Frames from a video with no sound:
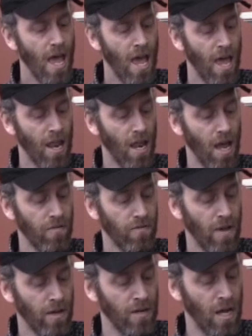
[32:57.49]
And I
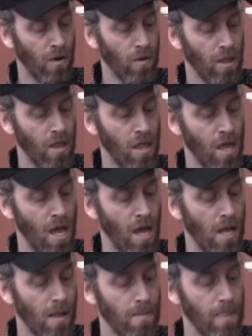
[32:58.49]
found out
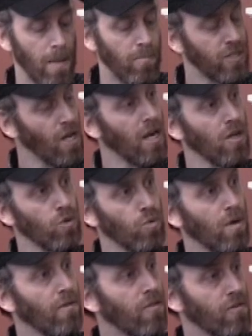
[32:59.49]
that Bassanio was
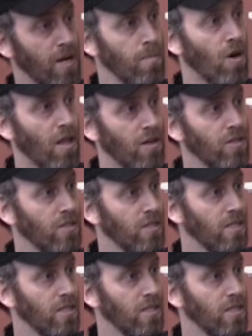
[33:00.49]
one of three brothers,